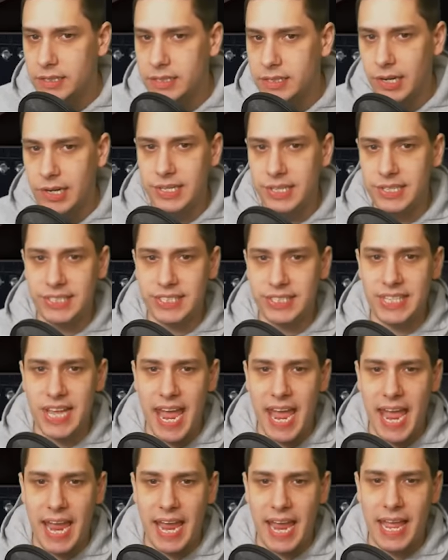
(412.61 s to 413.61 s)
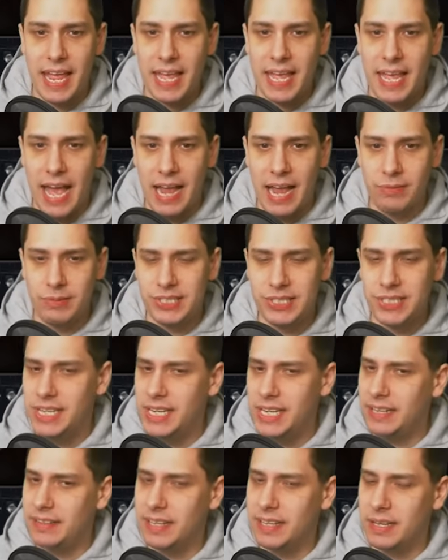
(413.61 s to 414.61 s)
It's hard to say. I don't
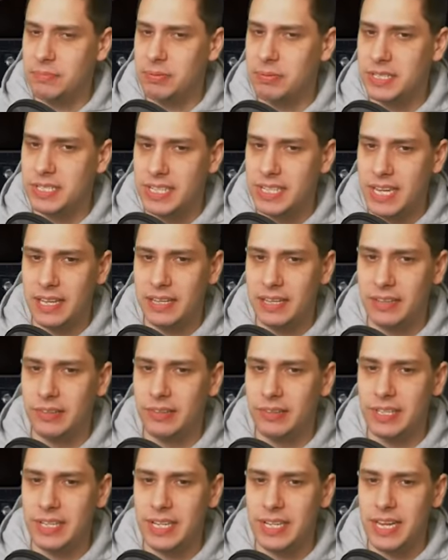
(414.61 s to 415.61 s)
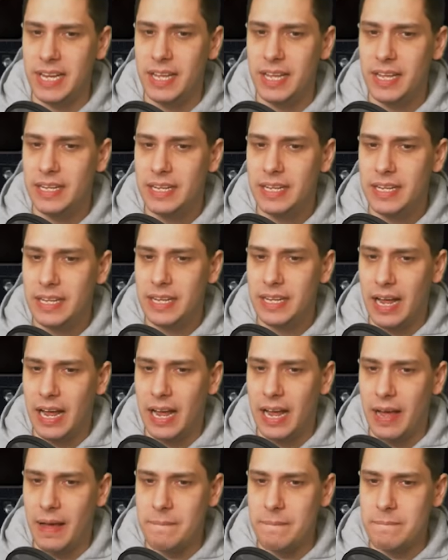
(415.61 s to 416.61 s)
see anything particularly...
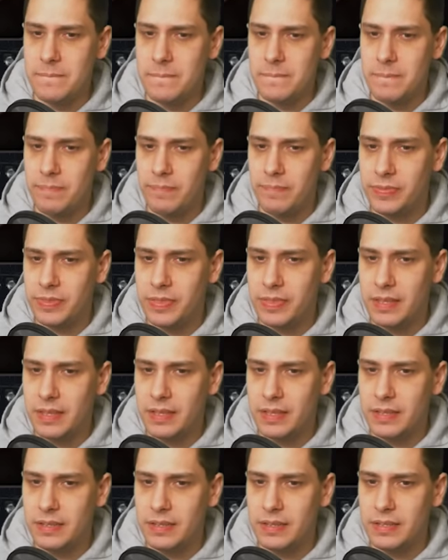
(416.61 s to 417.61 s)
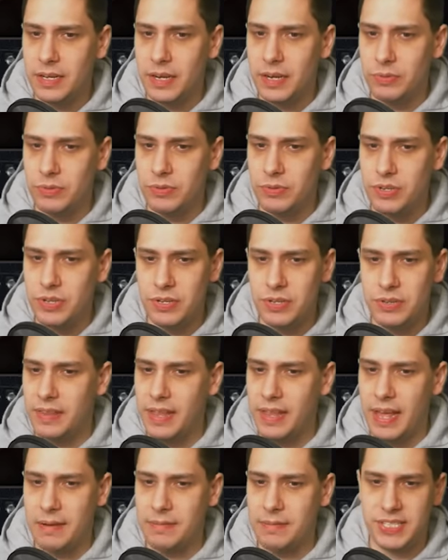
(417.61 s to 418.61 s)
Um, you know,
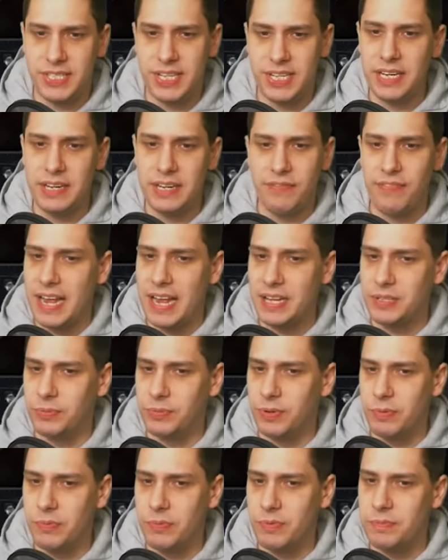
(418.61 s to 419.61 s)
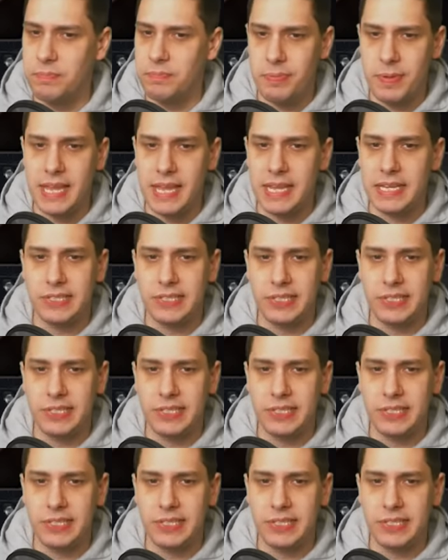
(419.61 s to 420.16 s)
that signifies what it would be.